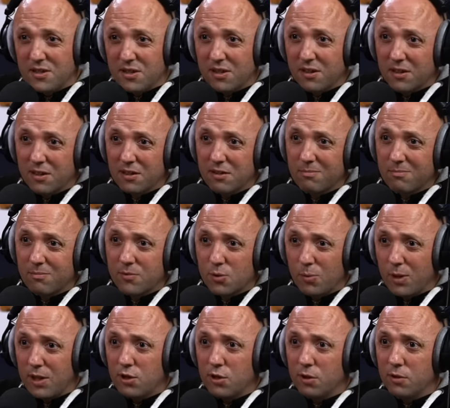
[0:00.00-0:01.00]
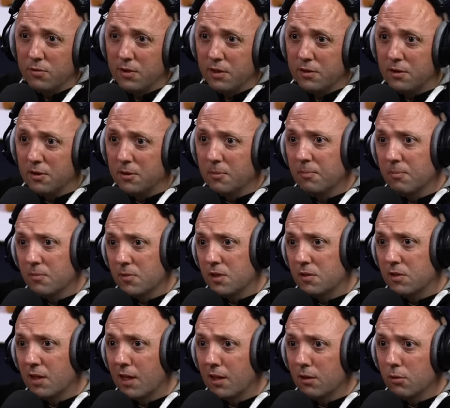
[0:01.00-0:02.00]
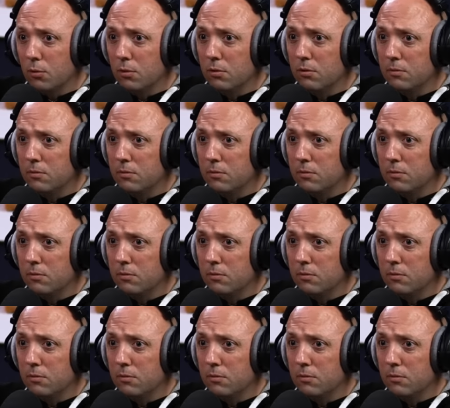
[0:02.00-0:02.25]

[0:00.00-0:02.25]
isn't going to switch over to Darlow.